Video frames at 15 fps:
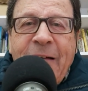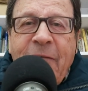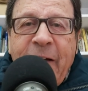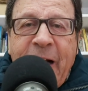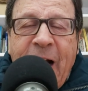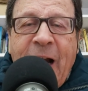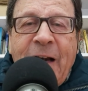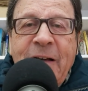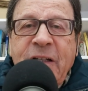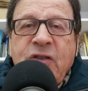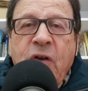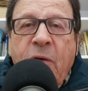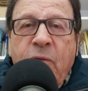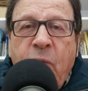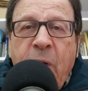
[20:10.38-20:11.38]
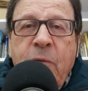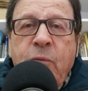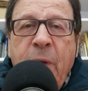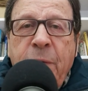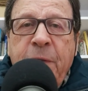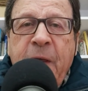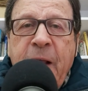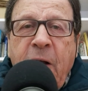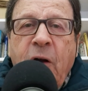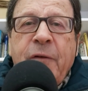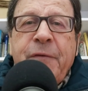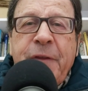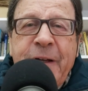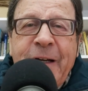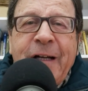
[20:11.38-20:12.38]
regardless of what we think
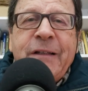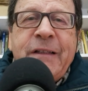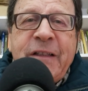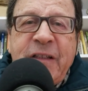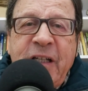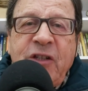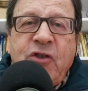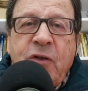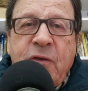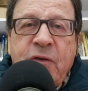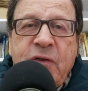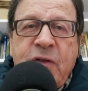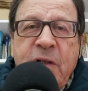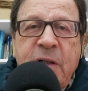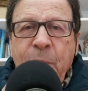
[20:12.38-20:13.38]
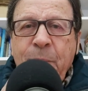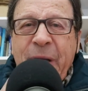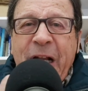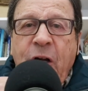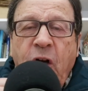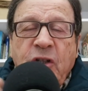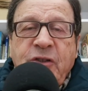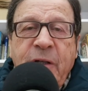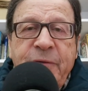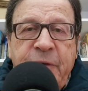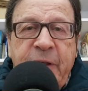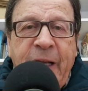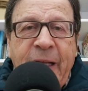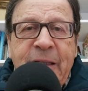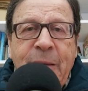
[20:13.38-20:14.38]
of their decisions. Because of
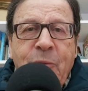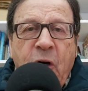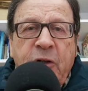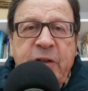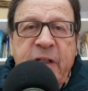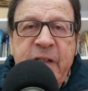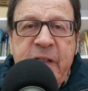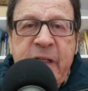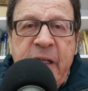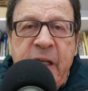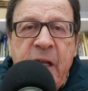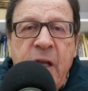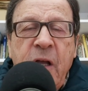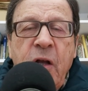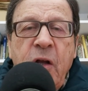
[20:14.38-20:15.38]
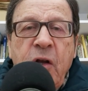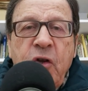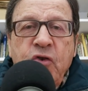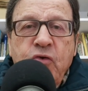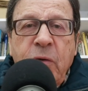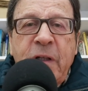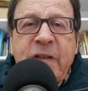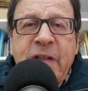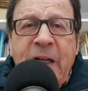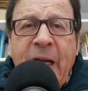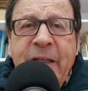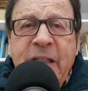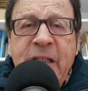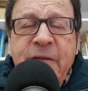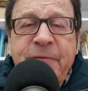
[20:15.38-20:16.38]
direct democracy,
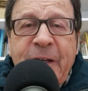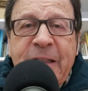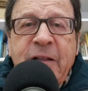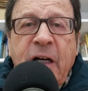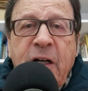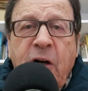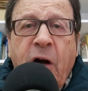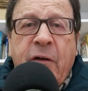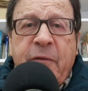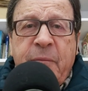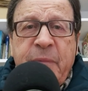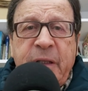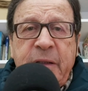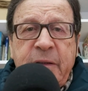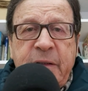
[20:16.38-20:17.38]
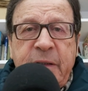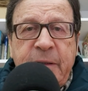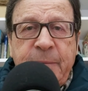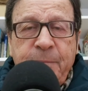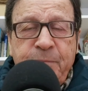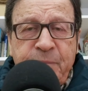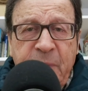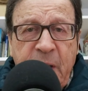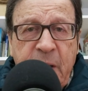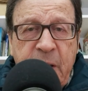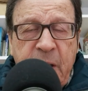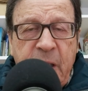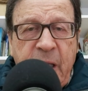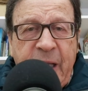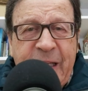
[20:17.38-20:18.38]
Switzerland is better government,
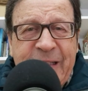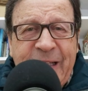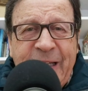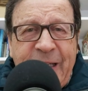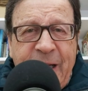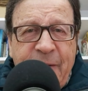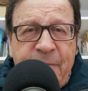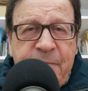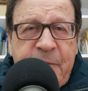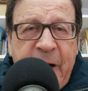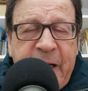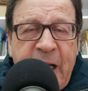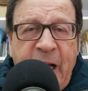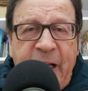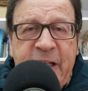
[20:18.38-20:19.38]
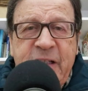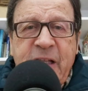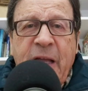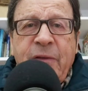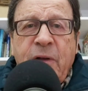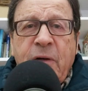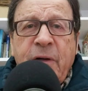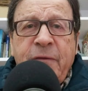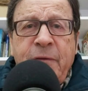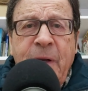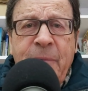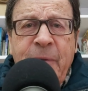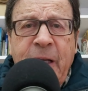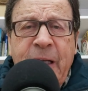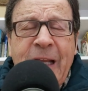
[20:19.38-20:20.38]
has a very high standard of
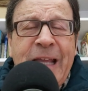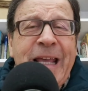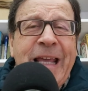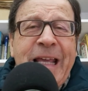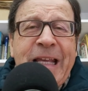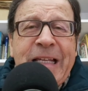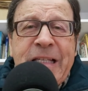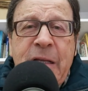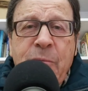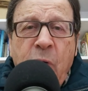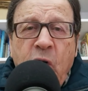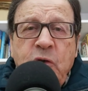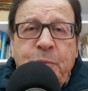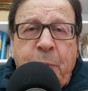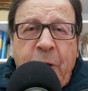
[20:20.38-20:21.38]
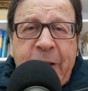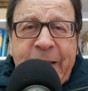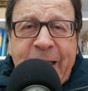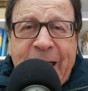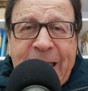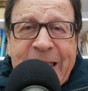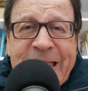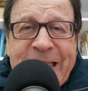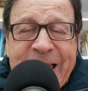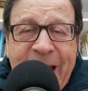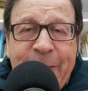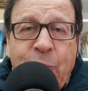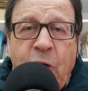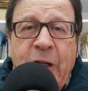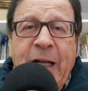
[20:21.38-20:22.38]
living, is the most politically
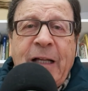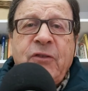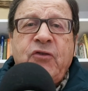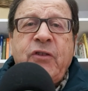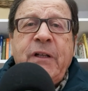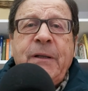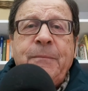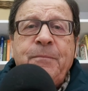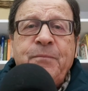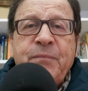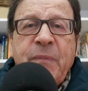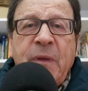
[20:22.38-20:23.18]
stable country